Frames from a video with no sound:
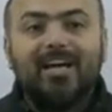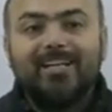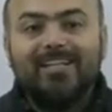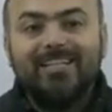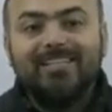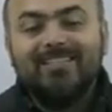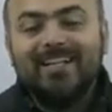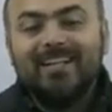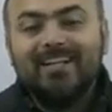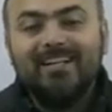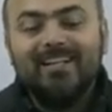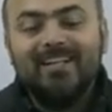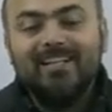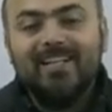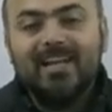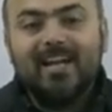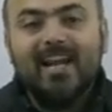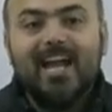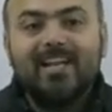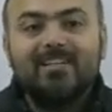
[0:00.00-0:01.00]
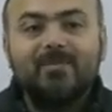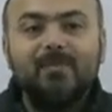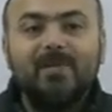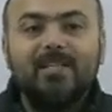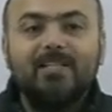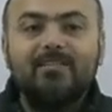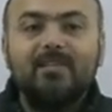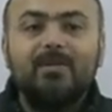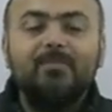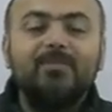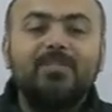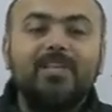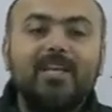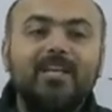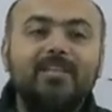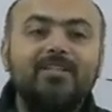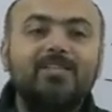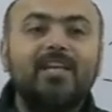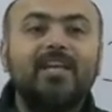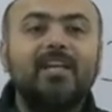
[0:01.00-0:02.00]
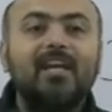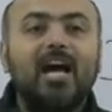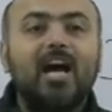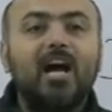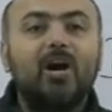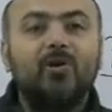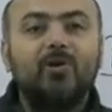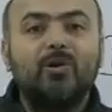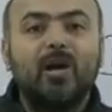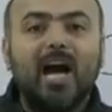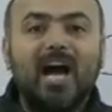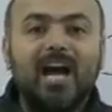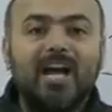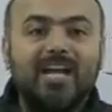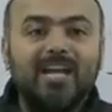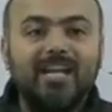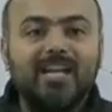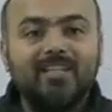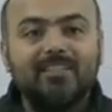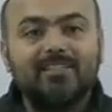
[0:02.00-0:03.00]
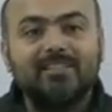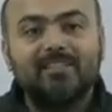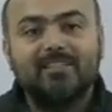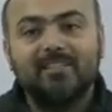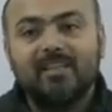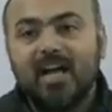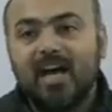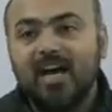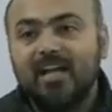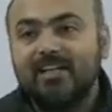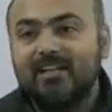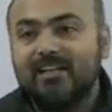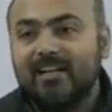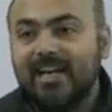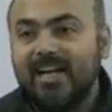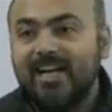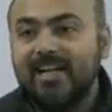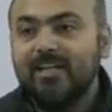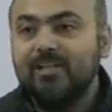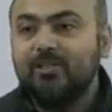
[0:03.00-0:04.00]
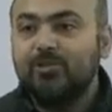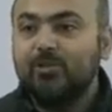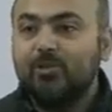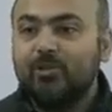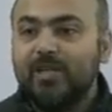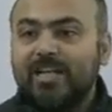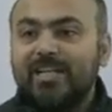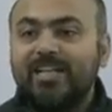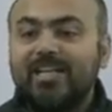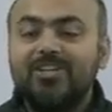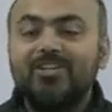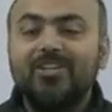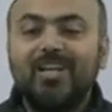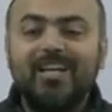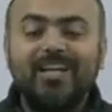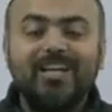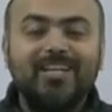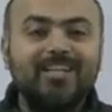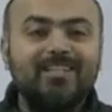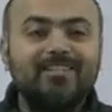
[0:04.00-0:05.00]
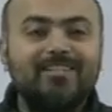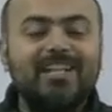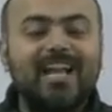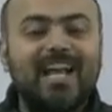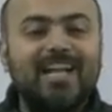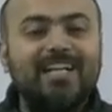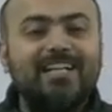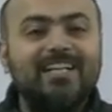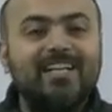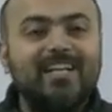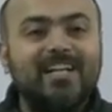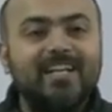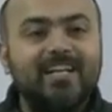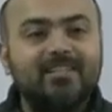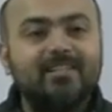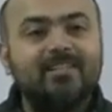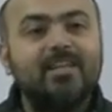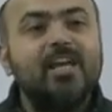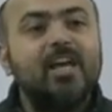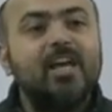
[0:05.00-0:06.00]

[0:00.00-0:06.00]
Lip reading: Recently there has been some change in how IAS are trained. So initially it is 90 days.